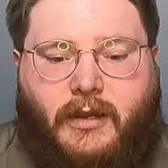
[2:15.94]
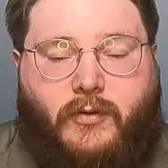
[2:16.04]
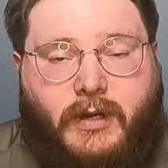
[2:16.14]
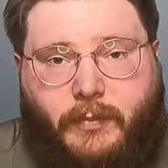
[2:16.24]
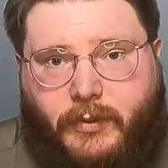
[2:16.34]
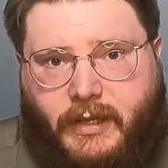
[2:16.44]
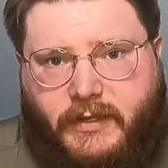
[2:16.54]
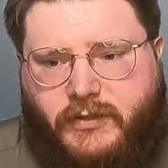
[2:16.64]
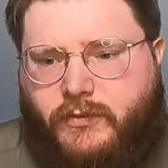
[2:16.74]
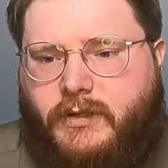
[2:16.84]
grip,
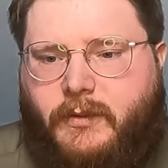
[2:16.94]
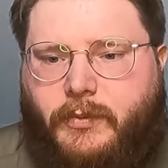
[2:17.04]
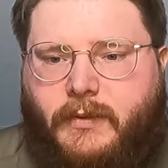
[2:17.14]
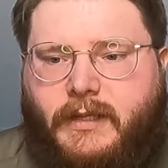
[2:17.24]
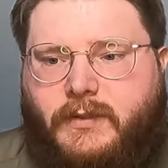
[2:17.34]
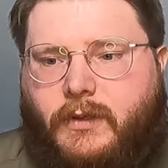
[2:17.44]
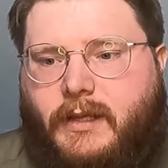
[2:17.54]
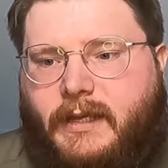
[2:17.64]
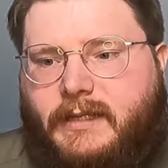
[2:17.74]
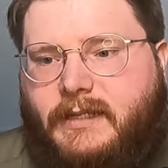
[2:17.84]
A2 grip, as
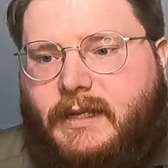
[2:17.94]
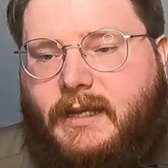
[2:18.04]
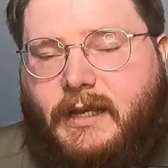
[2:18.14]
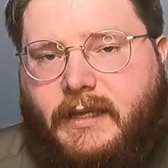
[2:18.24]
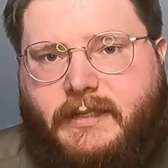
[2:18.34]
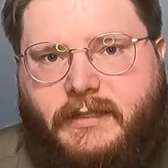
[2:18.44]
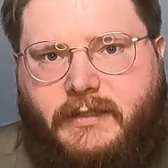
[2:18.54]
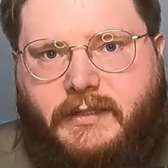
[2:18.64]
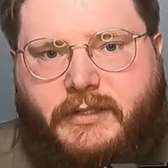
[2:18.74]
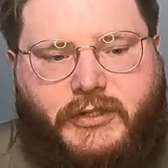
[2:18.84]
well as a
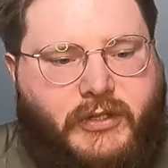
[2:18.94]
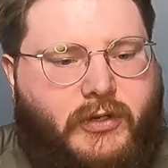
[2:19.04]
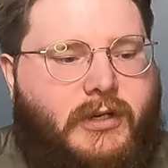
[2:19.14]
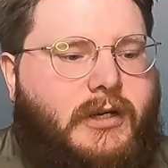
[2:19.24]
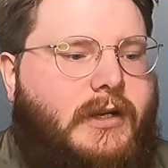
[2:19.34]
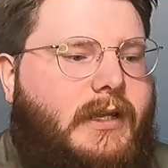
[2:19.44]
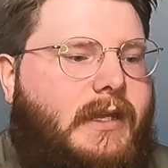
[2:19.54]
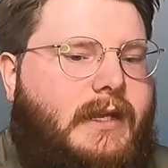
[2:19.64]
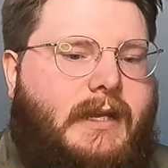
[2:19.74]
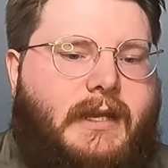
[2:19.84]
licensed stock.
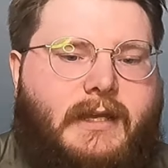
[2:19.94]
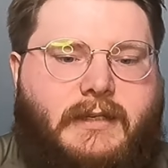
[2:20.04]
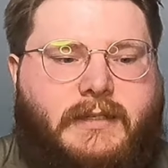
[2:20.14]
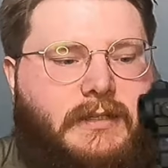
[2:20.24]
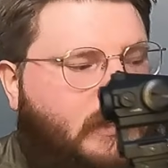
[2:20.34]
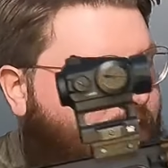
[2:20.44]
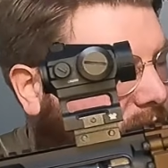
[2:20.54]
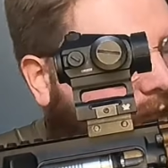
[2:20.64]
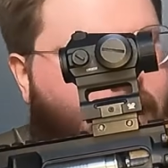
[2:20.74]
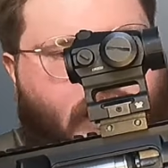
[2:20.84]
It has
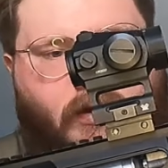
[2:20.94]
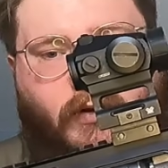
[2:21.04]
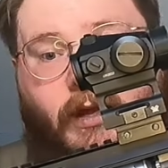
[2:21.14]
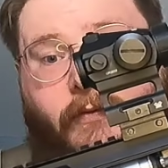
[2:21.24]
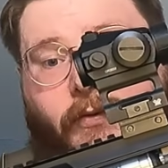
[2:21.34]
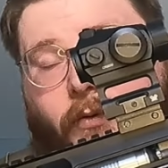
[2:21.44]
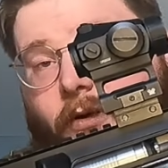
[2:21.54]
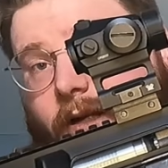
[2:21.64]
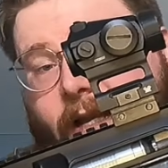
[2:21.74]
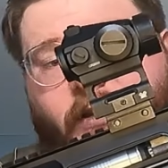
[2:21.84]
engraved
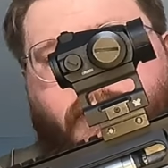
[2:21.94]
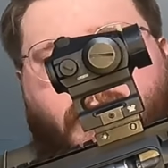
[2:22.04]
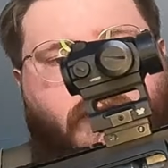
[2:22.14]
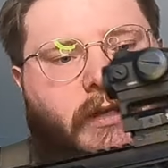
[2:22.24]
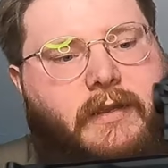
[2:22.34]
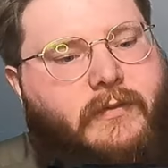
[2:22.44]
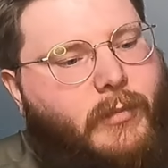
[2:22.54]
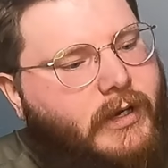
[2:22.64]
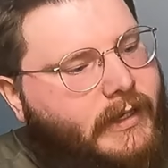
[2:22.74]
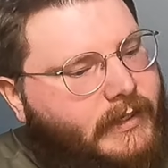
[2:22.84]
or laser engraved
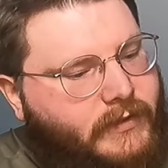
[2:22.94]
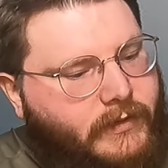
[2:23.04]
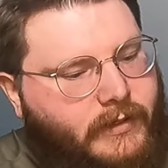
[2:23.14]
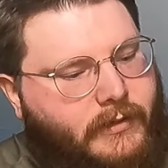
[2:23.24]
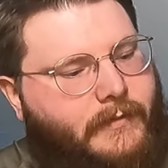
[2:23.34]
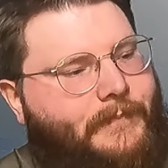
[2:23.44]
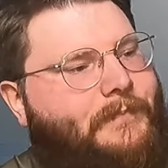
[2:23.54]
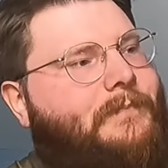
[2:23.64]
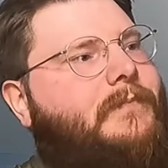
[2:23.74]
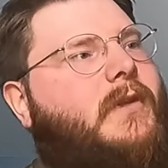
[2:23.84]
markings on there,
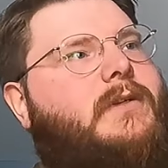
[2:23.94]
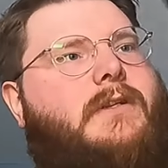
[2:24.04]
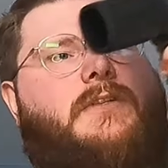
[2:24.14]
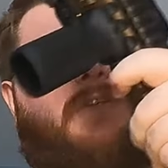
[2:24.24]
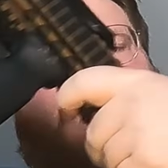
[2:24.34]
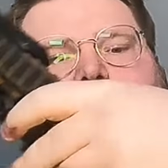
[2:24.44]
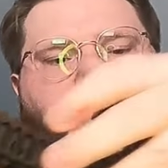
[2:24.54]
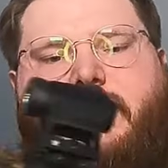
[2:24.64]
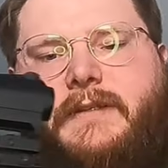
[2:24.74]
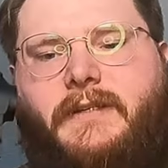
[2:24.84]
which I'll show
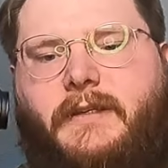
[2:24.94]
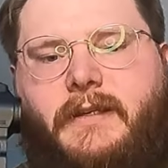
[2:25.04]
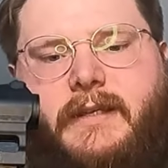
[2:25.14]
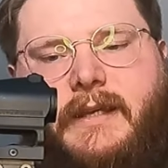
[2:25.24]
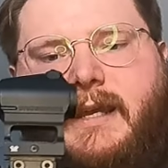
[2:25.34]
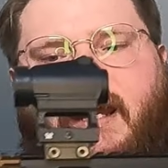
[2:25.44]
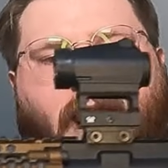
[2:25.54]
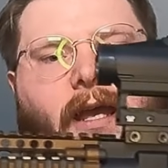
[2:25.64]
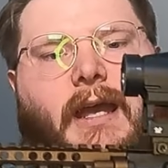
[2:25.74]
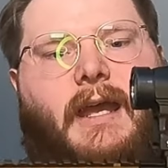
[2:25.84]
from the other side,
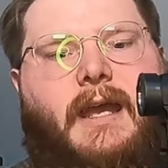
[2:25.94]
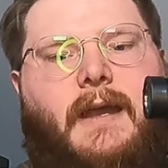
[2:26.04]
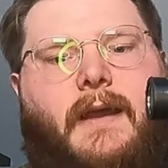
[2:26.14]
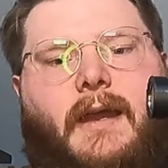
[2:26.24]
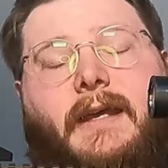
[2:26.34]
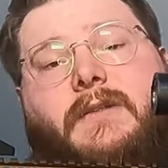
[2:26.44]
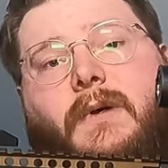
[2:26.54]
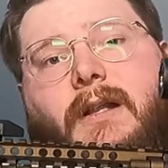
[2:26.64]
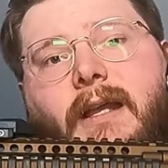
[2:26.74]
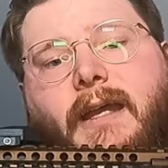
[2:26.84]
as
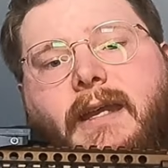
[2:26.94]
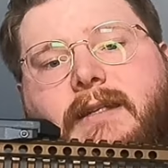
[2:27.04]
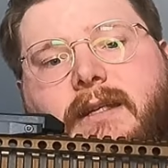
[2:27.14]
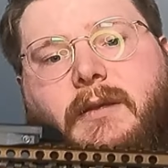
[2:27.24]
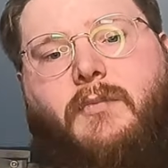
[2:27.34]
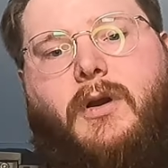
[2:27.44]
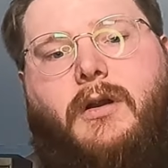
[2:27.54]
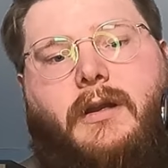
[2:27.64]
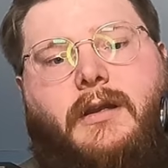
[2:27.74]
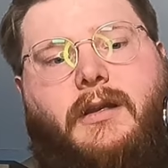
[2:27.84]
well as a
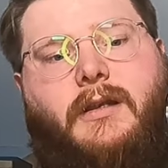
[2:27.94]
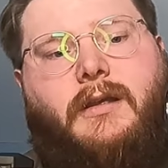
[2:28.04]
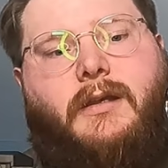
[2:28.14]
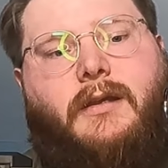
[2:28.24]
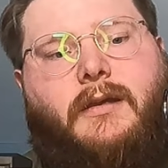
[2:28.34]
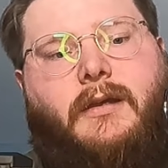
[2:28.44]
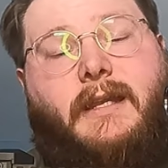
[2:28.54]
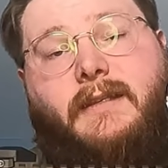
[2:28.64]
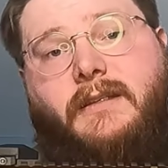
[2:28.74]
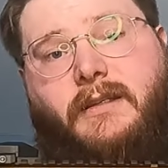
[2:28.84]
Mark
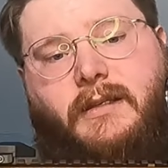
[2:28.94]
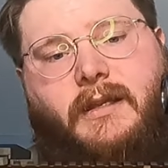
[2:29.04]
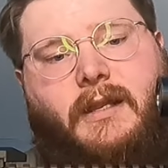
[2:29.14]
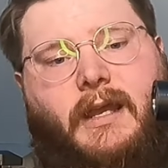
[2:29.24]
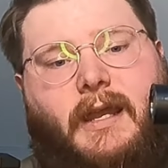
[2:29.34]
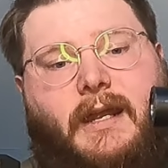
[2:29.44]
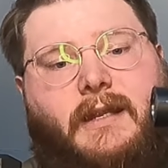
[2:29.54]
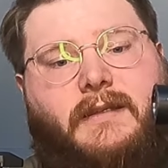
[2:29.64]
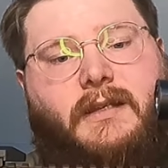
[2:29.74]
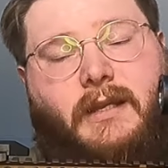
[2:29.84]
18
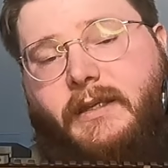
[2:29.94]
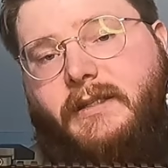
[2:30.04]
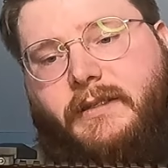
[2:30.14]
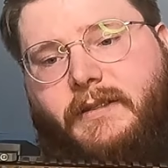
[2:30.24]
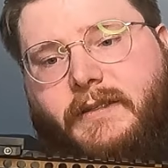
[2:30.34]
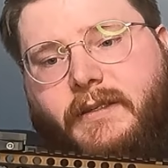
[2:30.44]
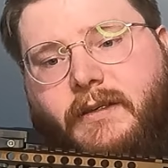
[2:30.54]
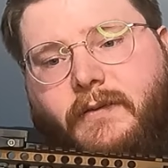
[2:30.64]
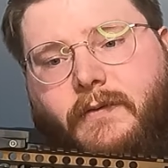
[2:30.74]
and licensed